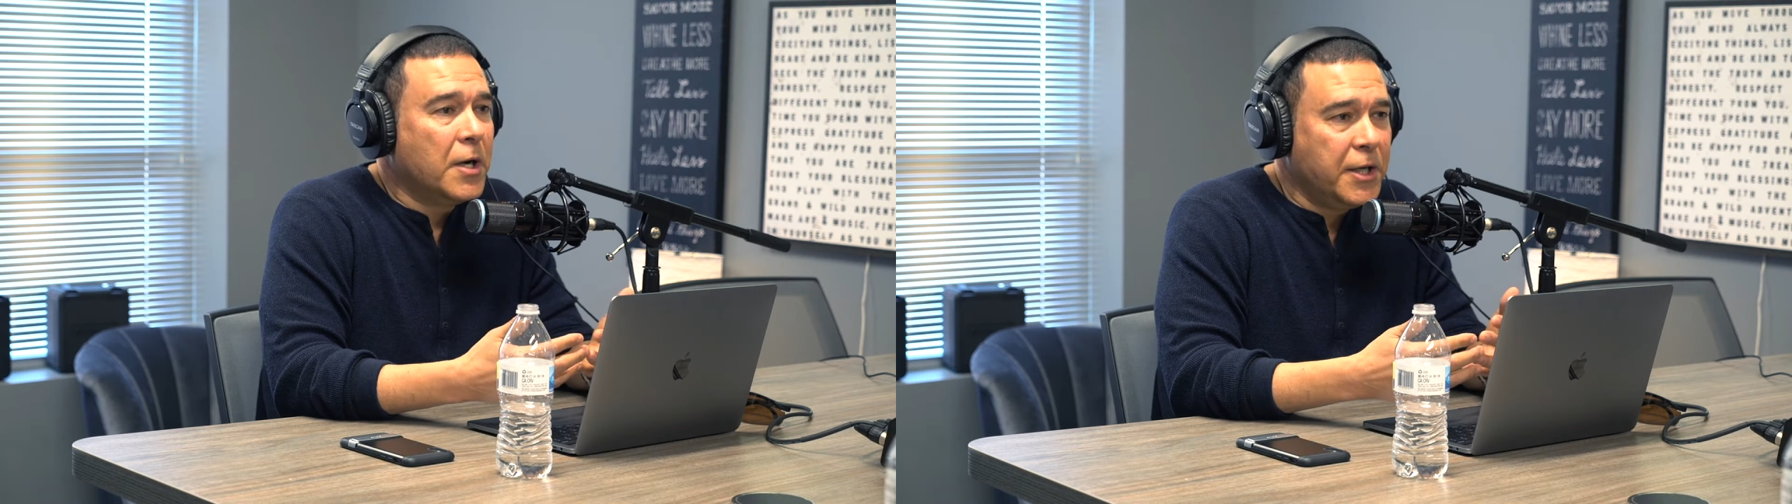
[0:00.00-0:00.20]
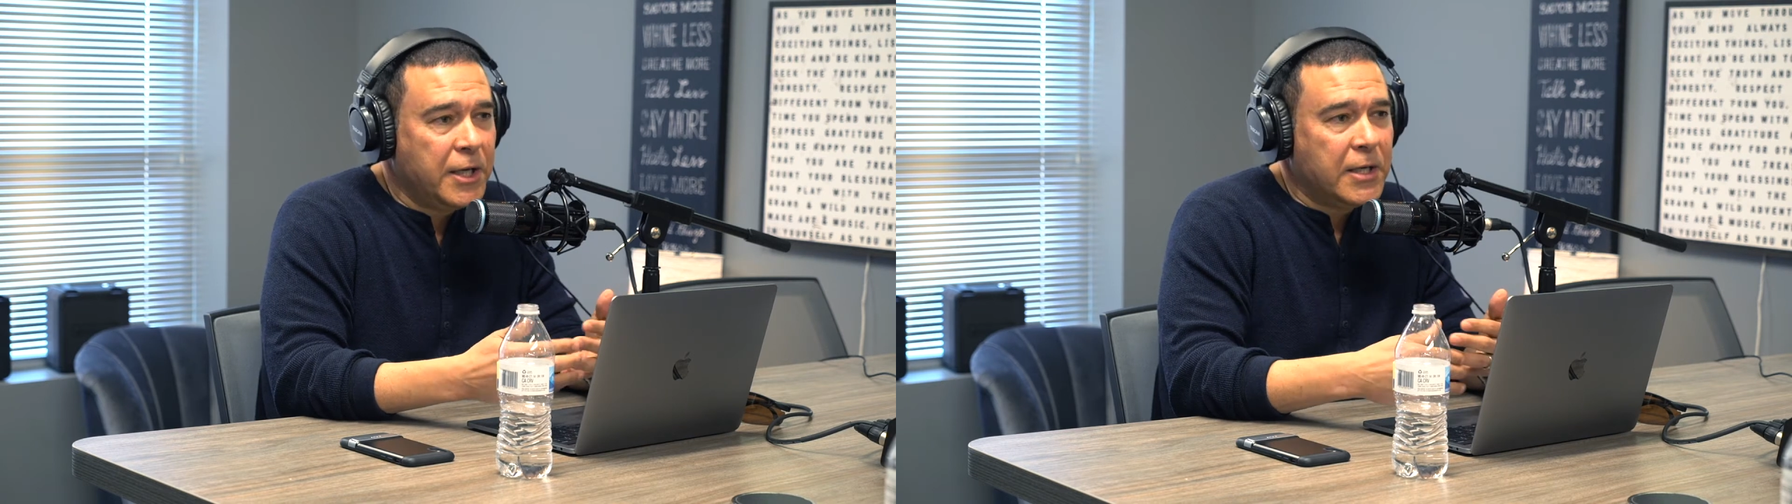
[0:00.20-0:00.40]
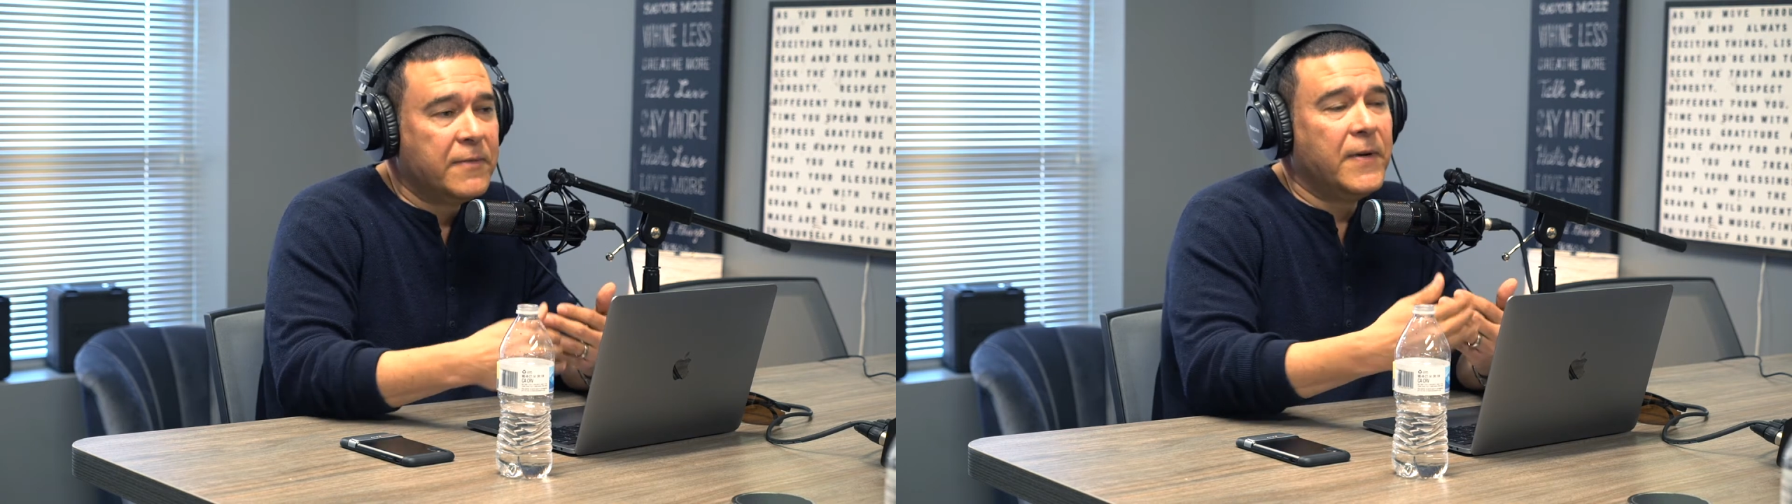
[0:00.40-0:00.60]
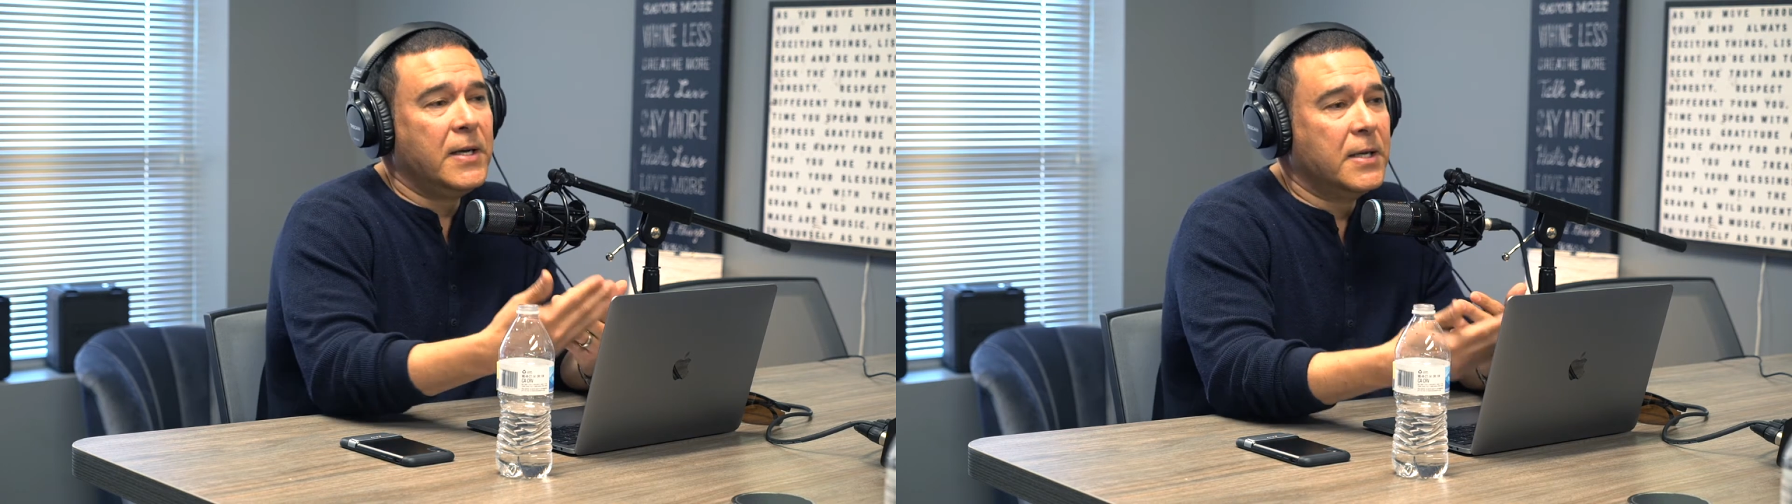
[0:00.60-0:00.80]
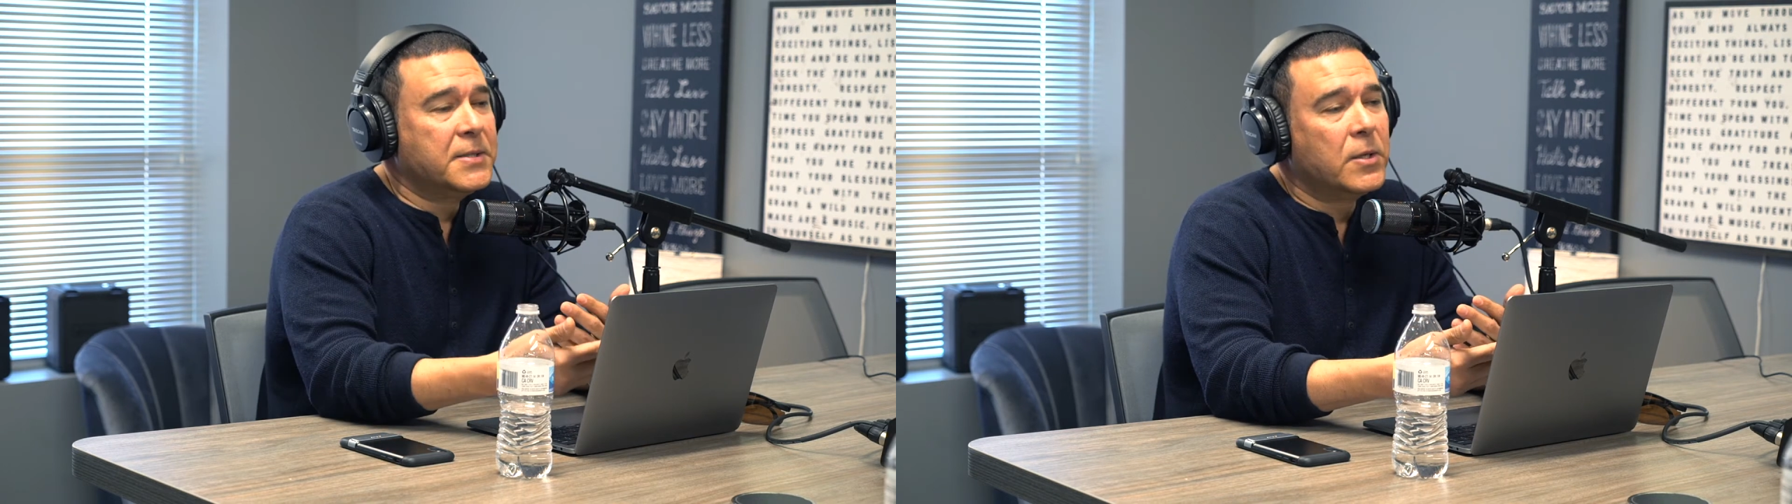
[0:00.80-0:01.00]
and you had to
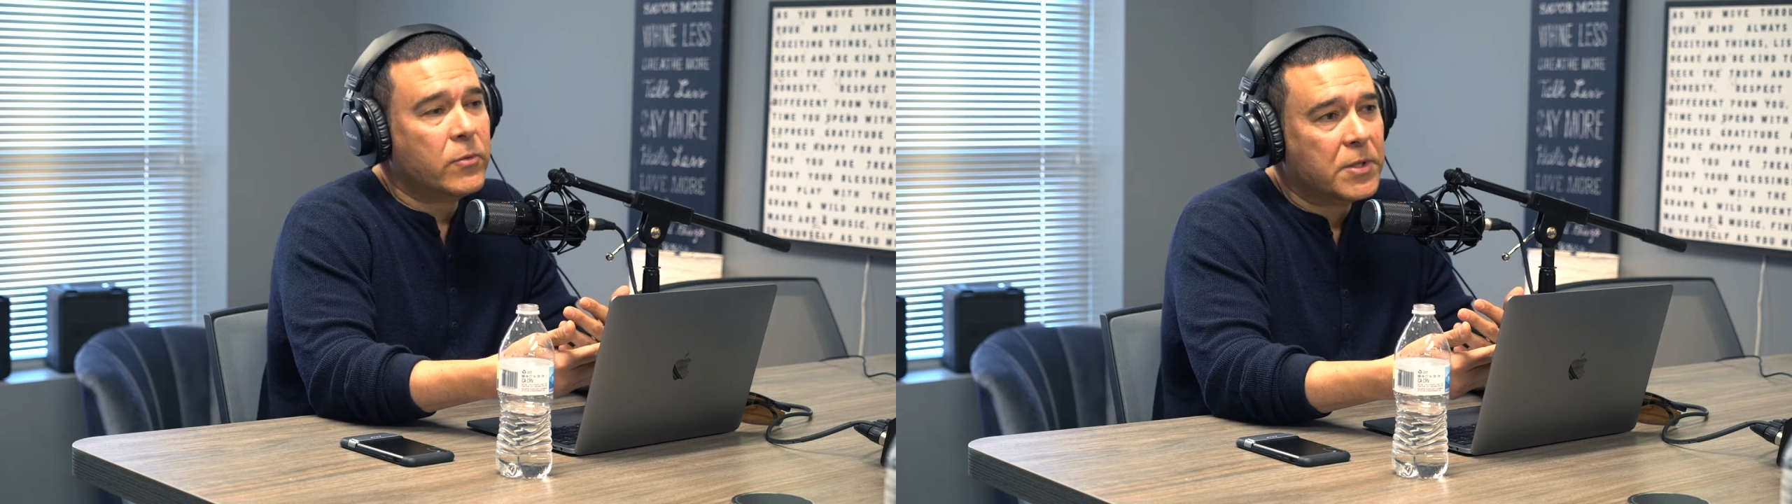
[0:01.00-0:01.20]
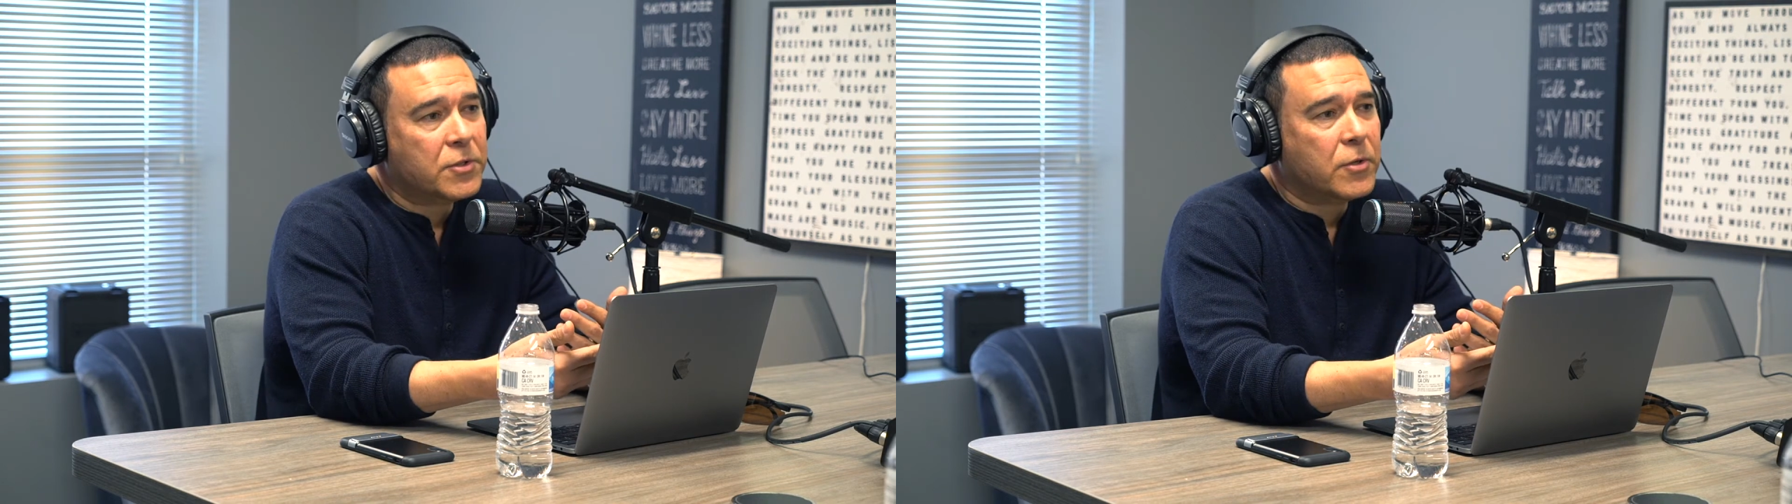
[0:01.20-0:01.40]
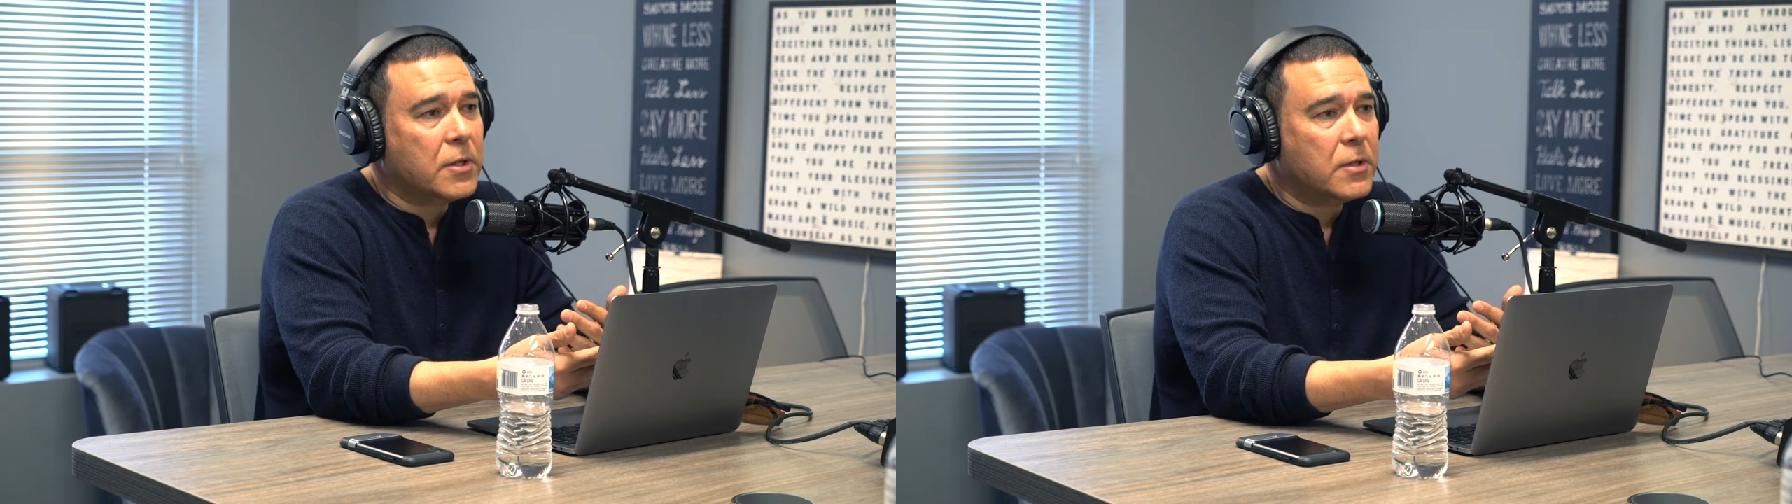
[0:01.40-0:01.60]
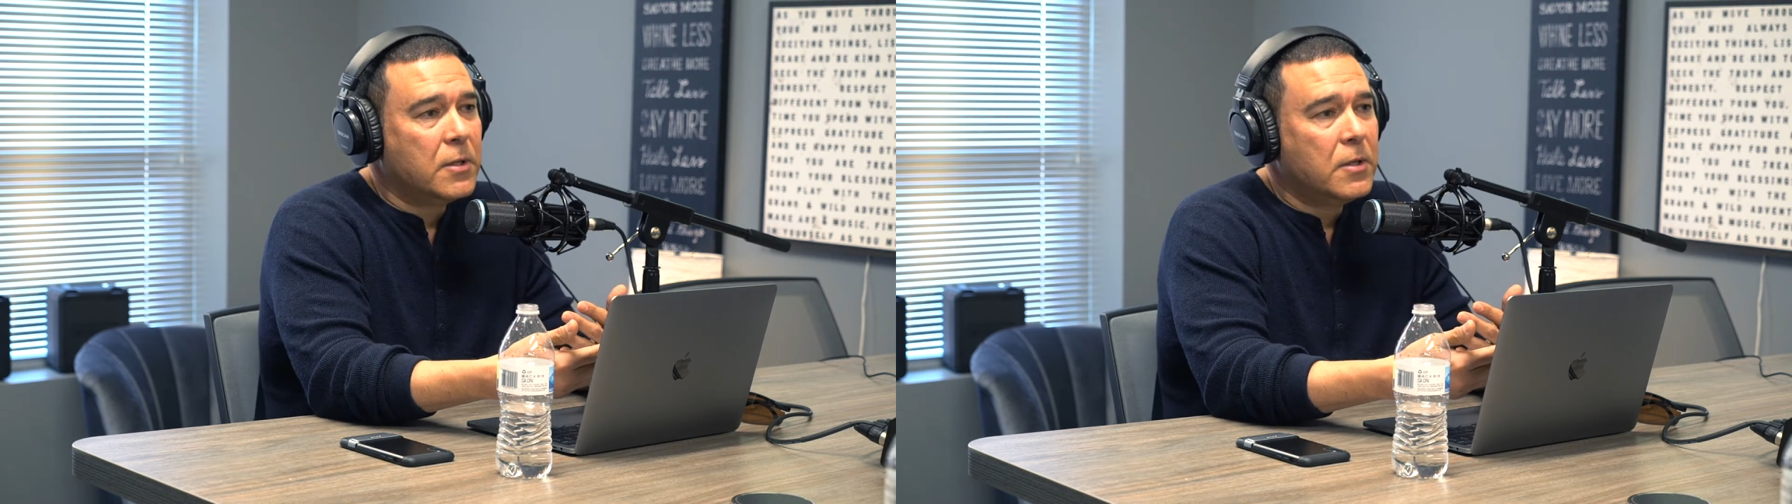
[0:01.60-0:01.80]
finance that restaurant.